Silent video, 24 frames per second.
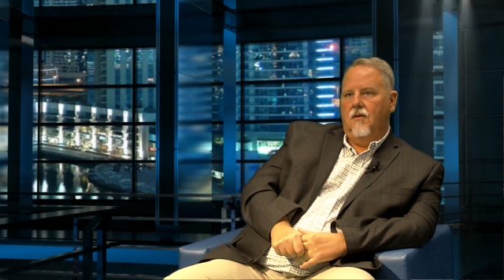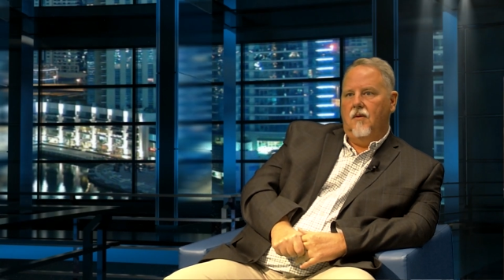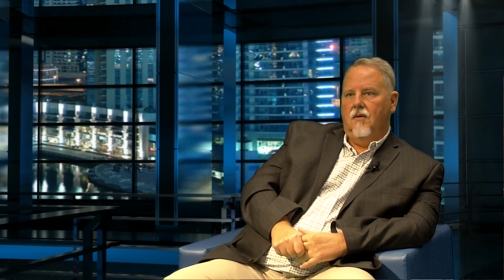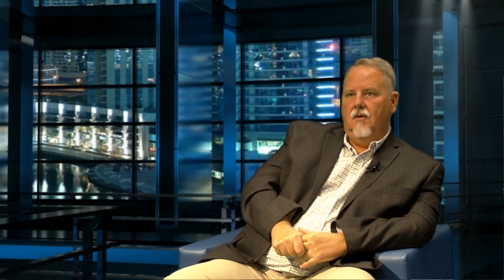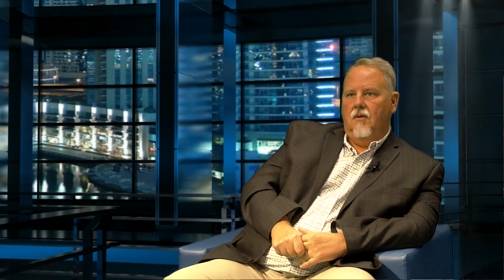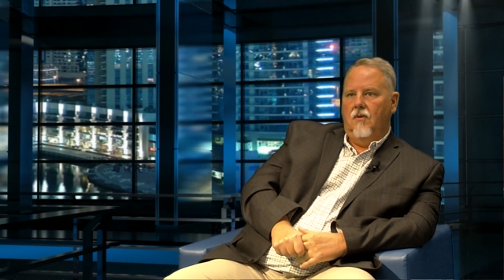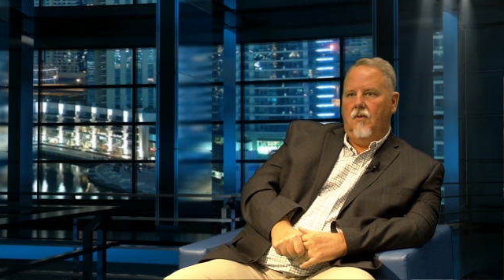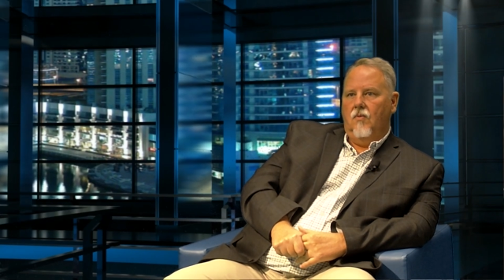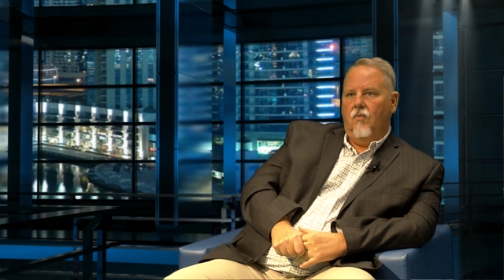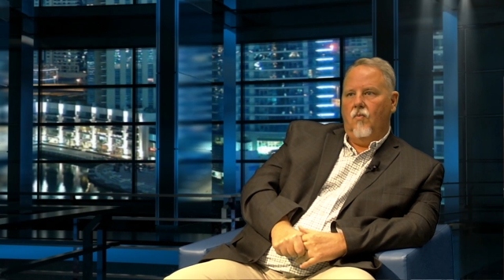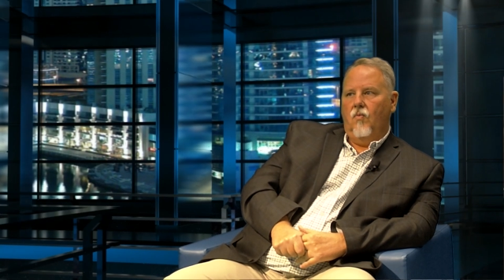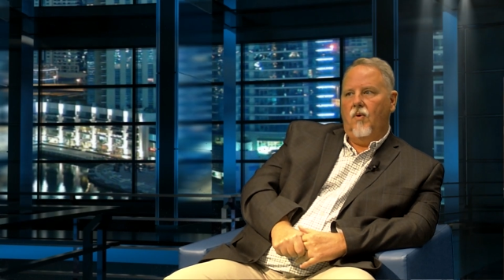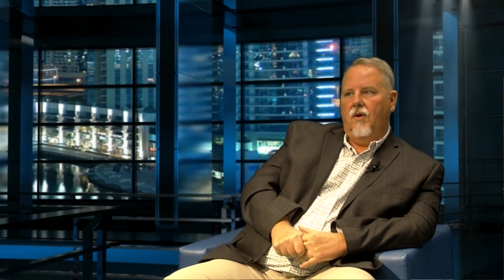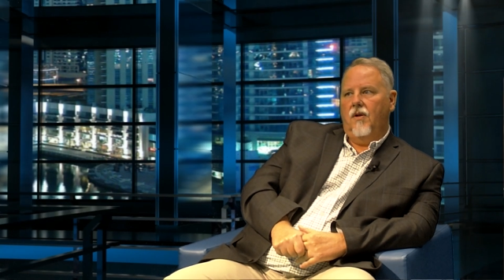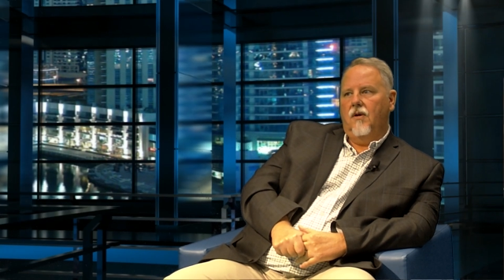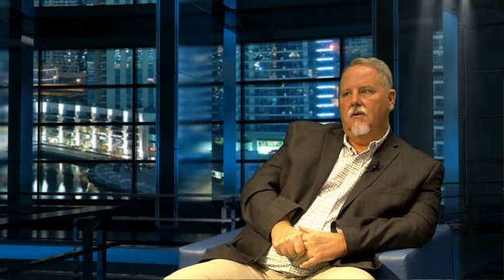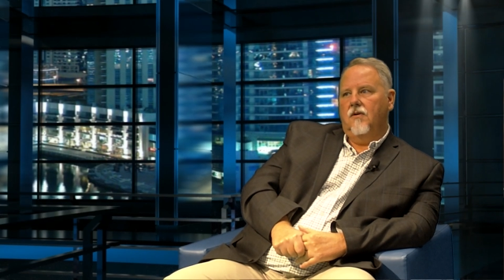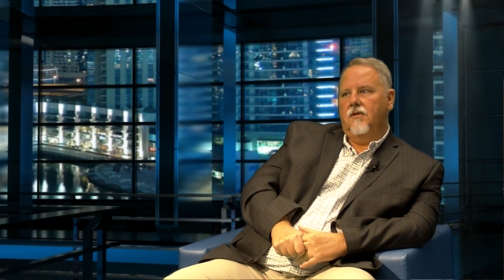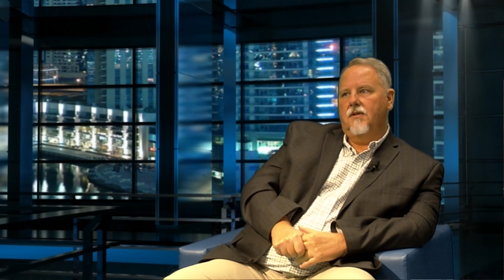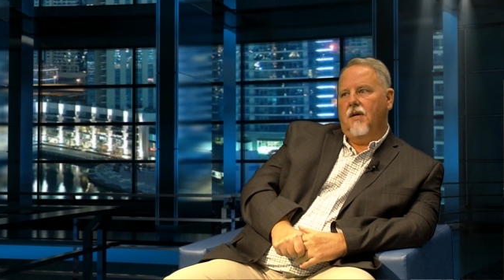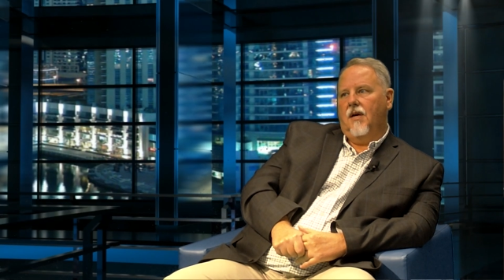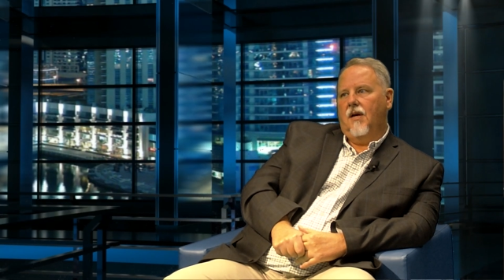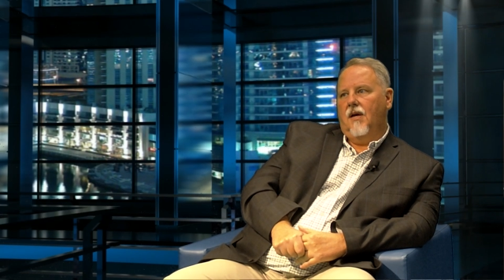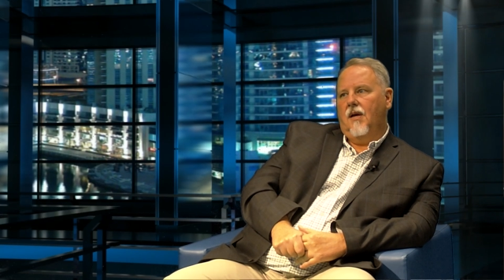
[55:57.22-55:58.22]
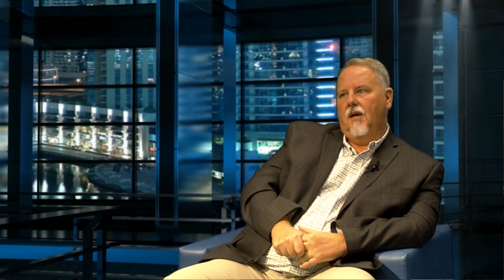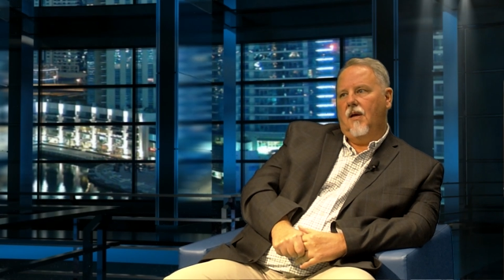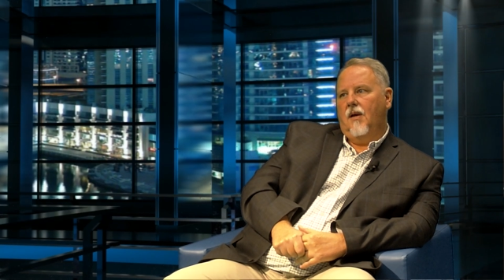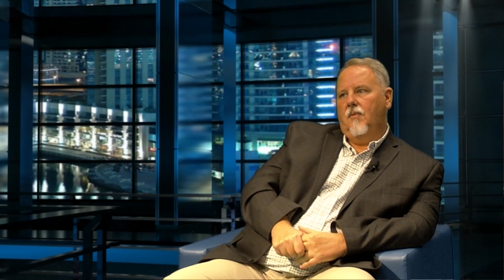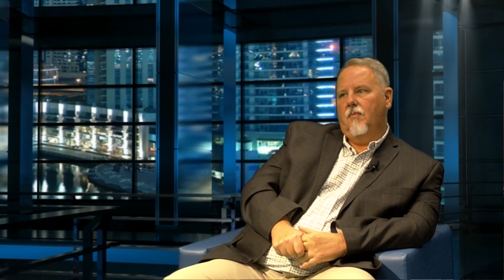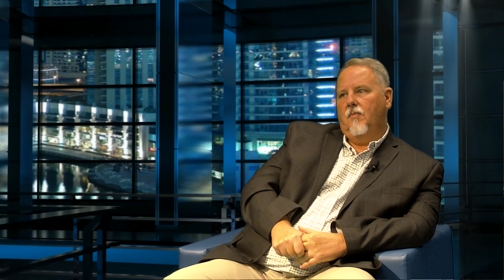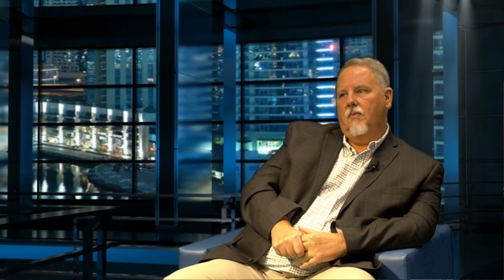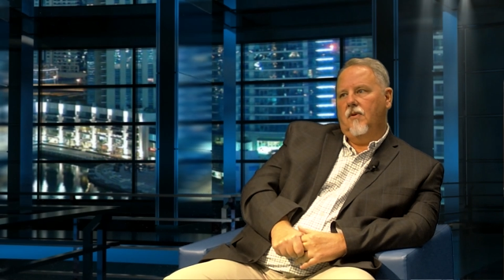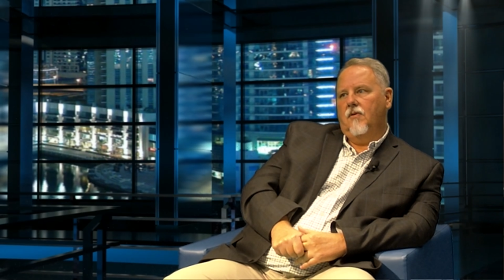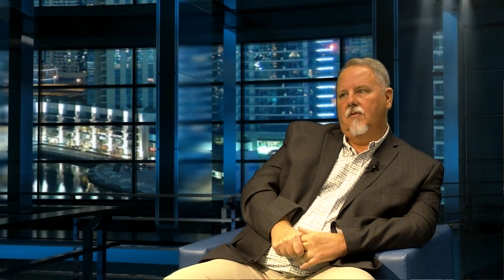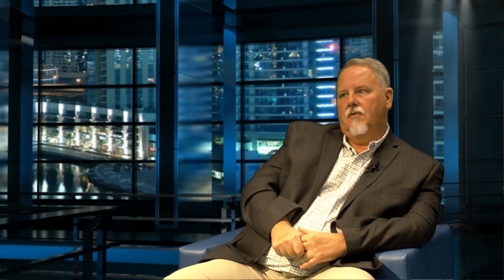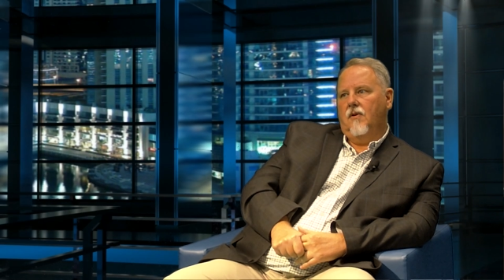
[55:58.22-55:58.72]

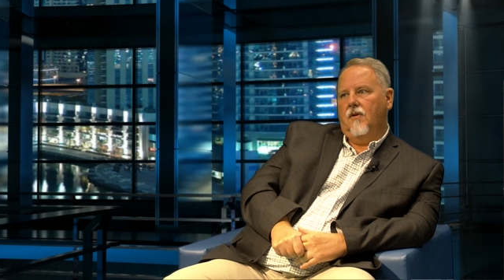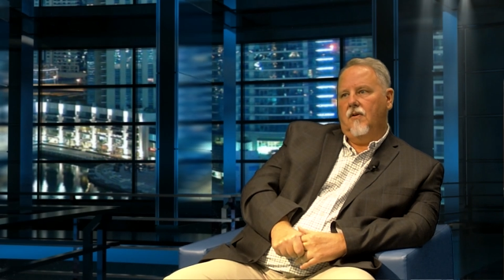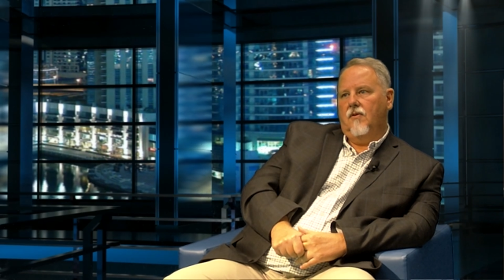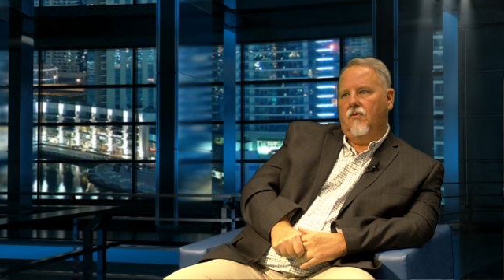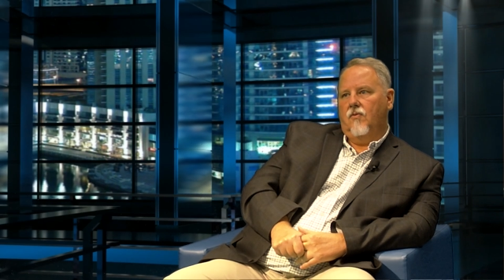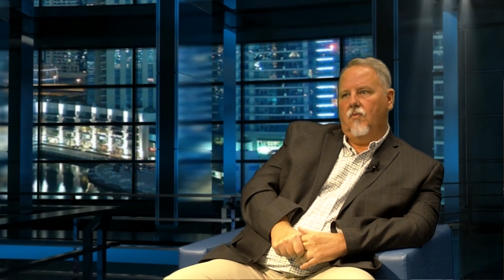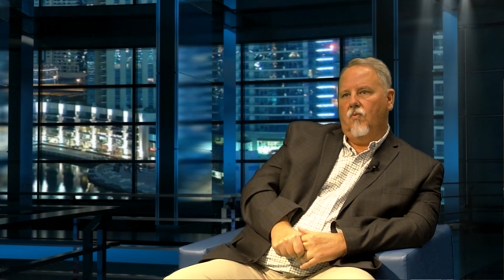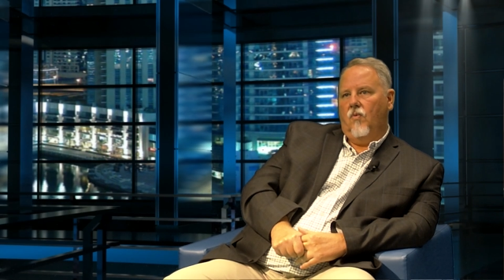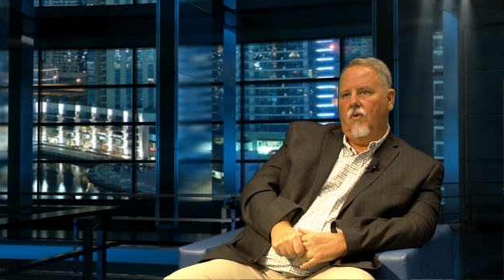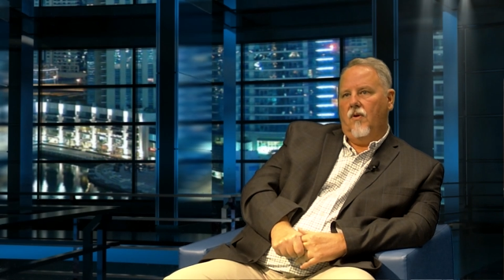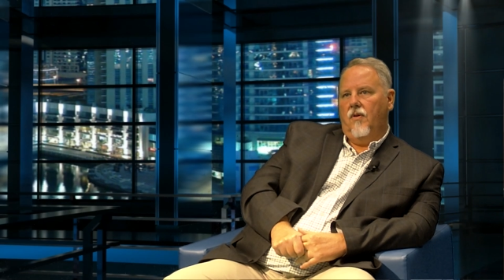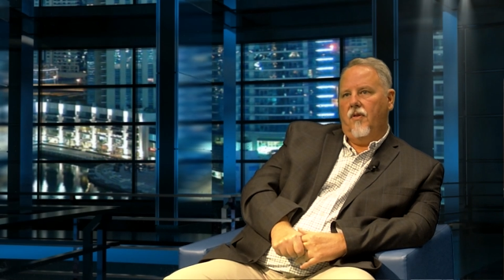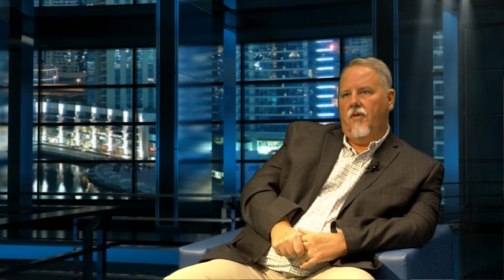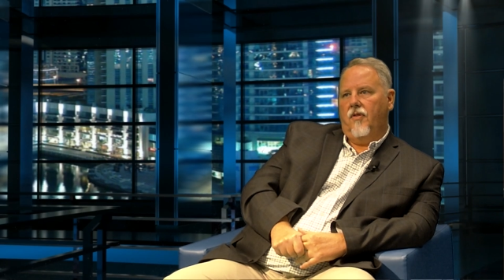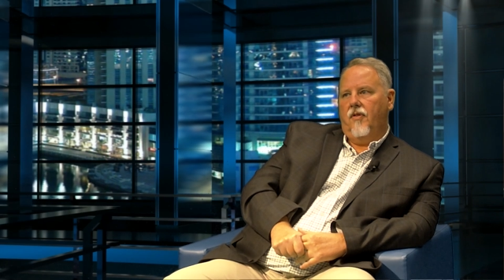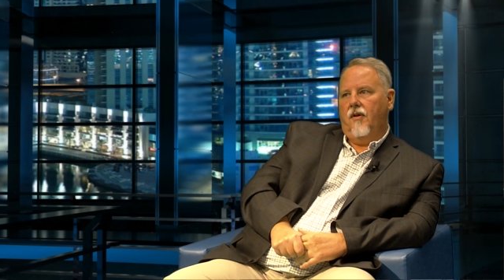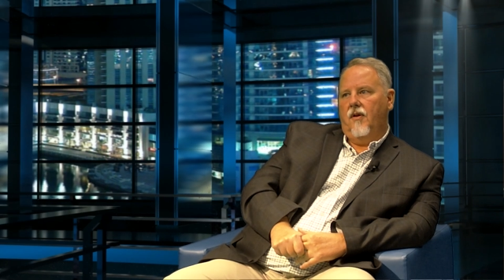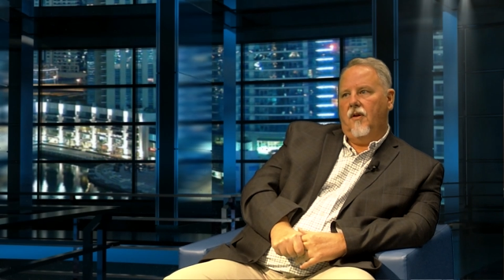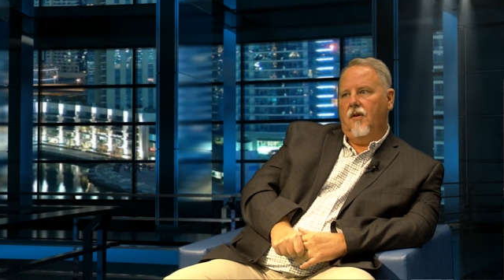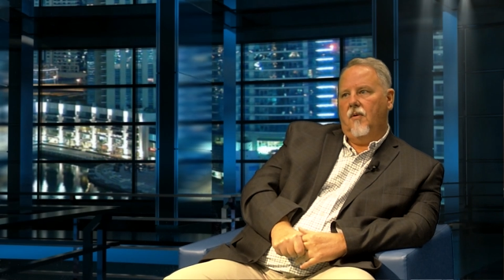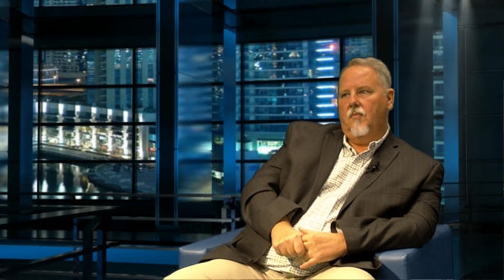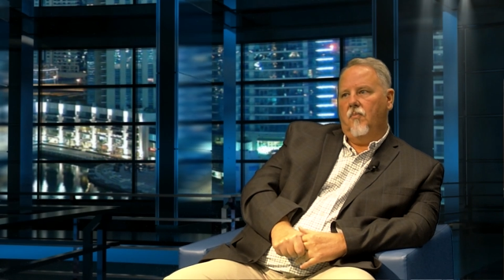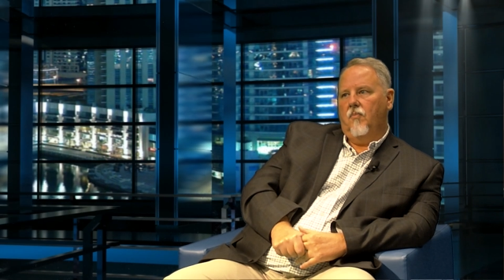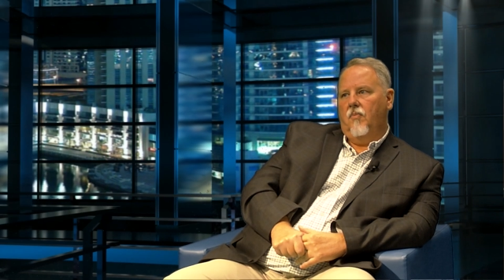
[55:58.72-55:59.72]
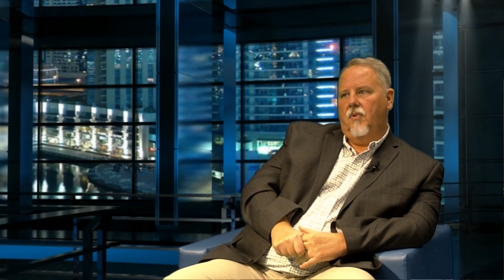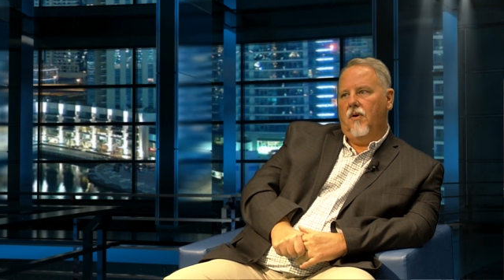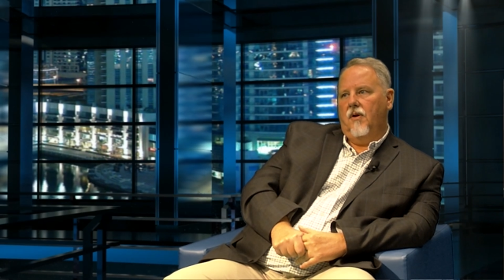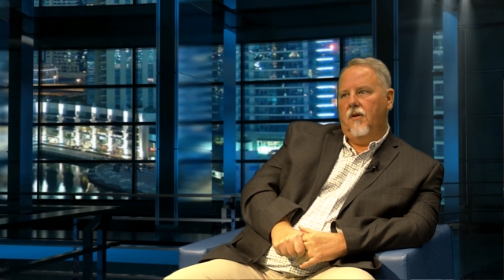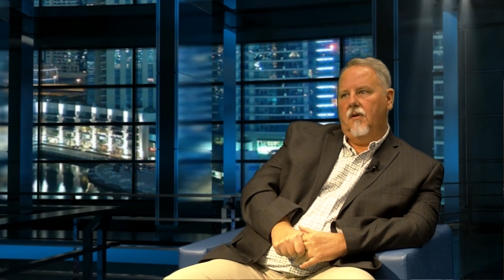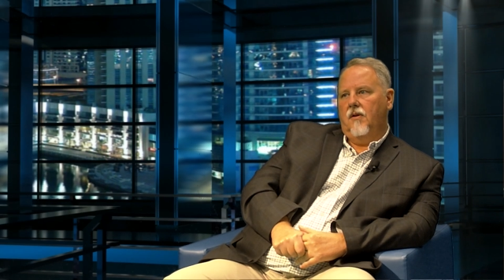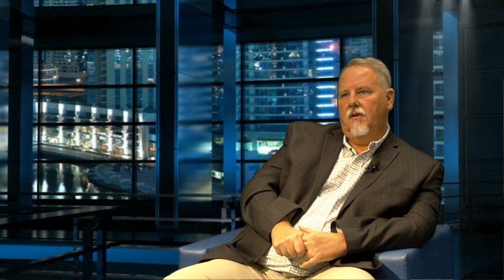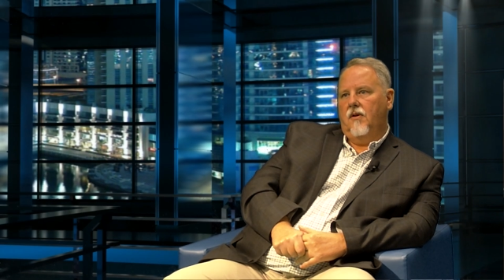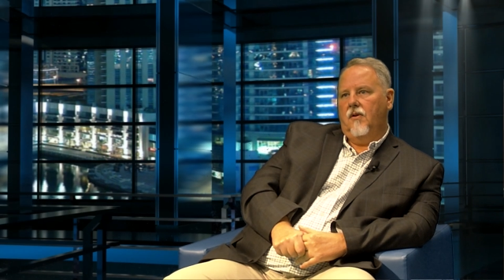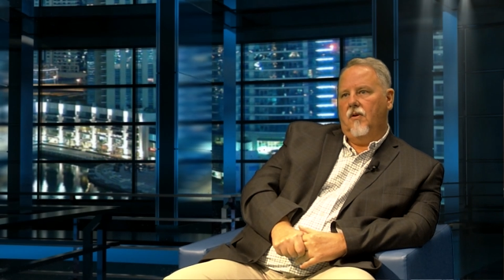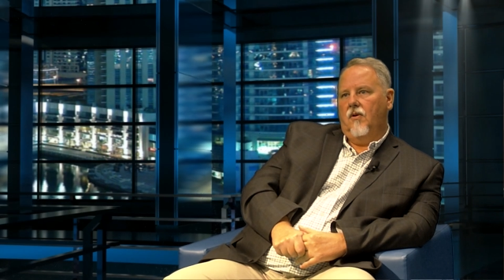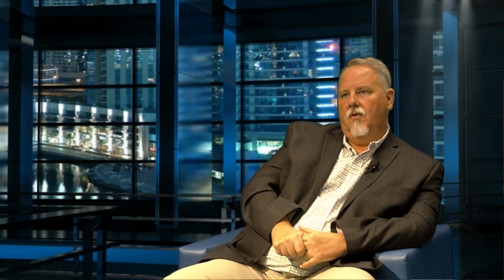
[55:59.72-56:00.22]
Wintertime, it's one thing, but,
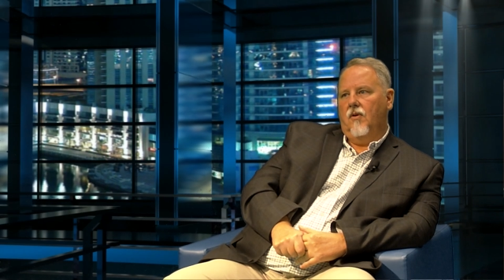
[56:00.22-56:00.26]
you know,